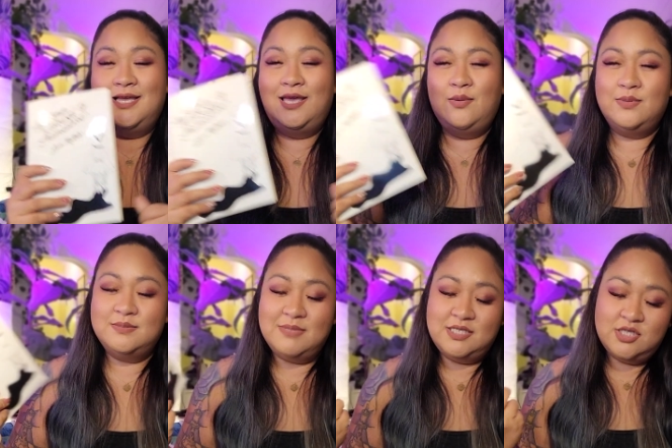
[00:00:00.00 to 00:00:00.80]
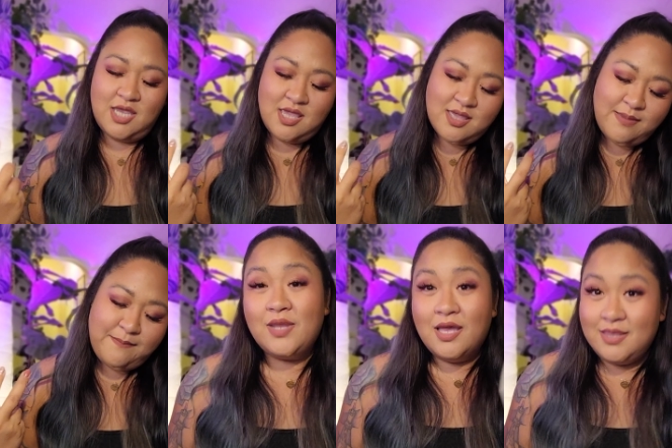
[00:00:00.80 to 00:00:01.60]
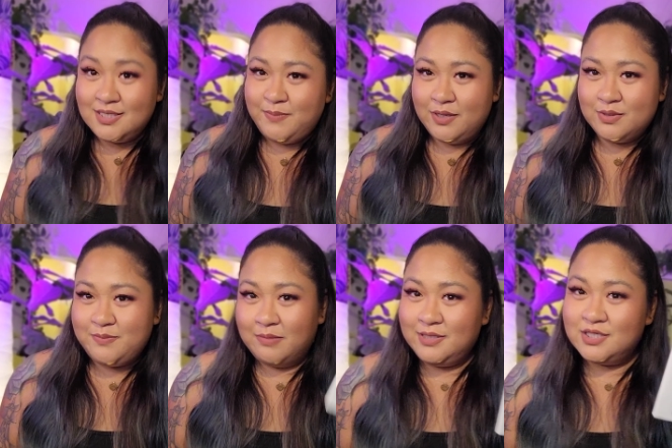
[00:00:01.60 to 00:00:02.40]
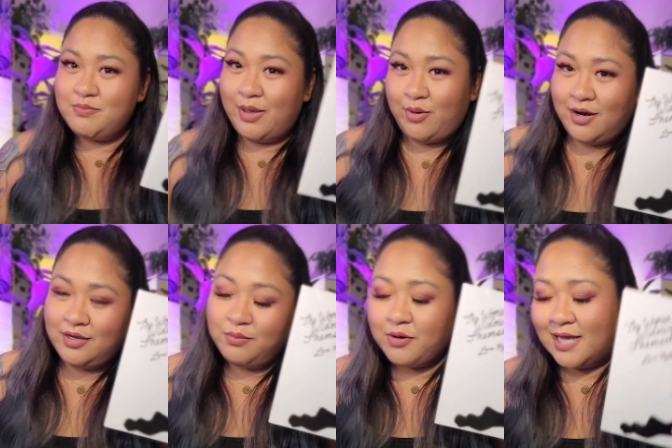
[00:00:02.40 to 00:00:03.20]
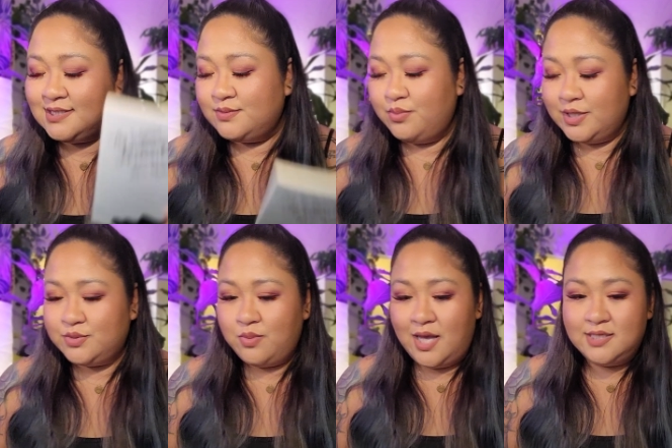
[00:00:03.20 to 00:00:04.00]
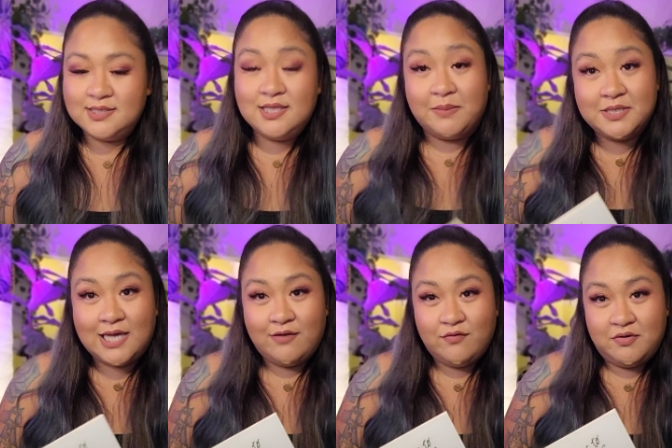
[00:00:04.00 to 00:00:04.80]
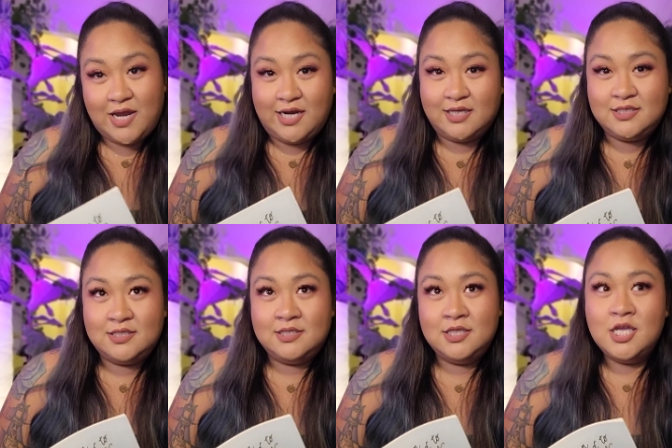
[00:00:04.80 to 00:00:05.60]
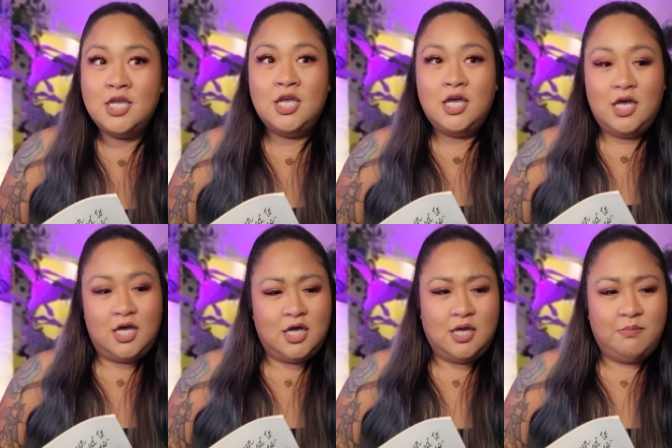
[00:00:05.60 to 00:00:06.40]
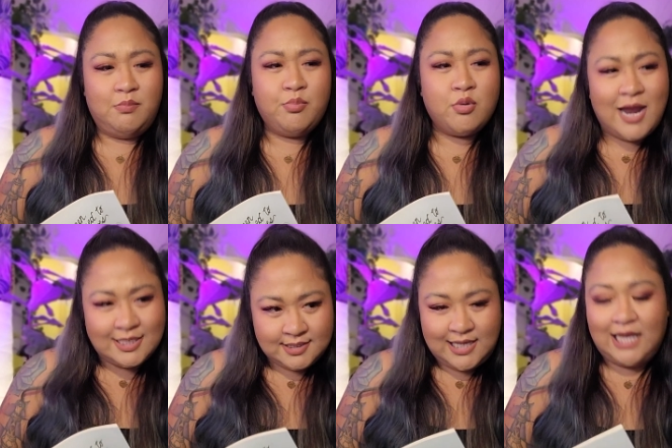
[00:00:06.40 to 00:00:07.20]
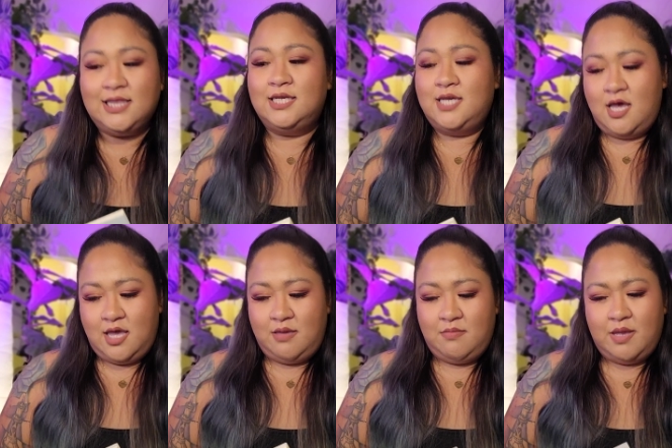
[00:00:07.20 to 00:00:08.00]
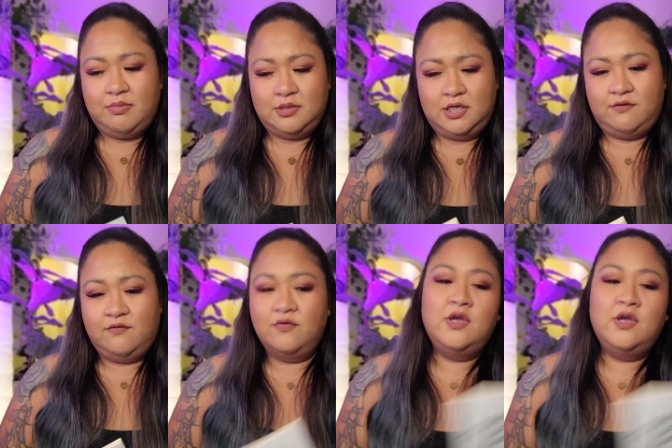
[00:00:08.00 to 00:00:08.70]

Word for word: it was my jam. This book was published by Where Are You Press, which was Clementine von Radics' um, press at the time, I believe.